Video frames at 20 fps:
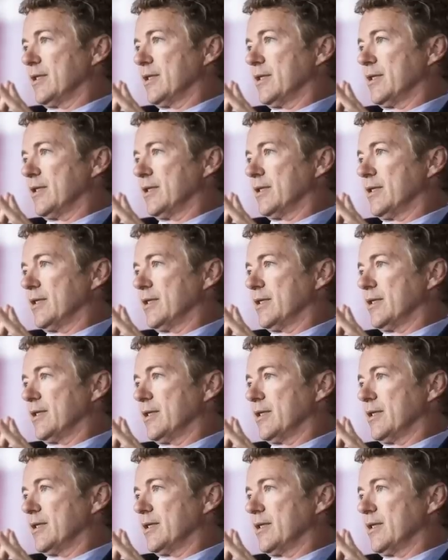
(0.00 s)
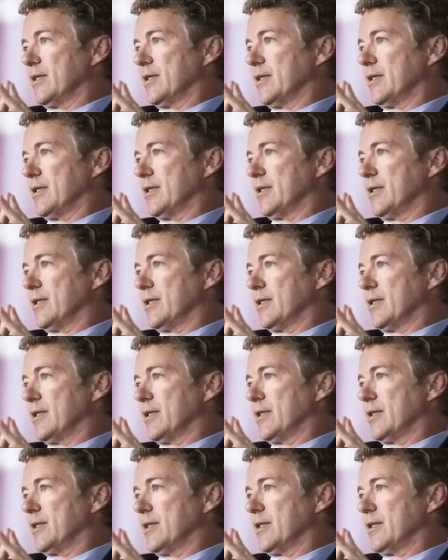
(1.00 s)

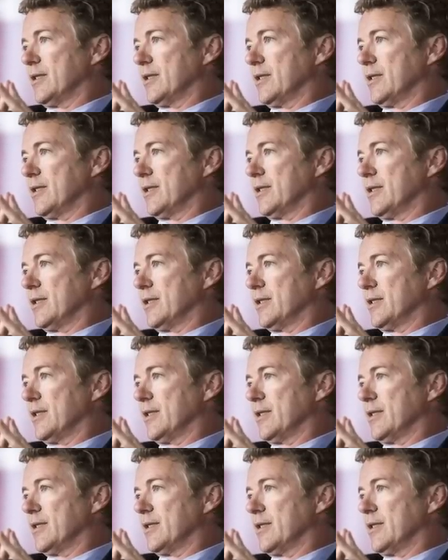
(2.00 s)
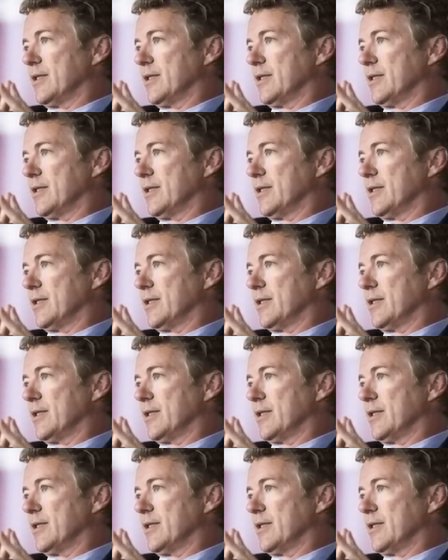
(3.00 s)
The person shown says nothing.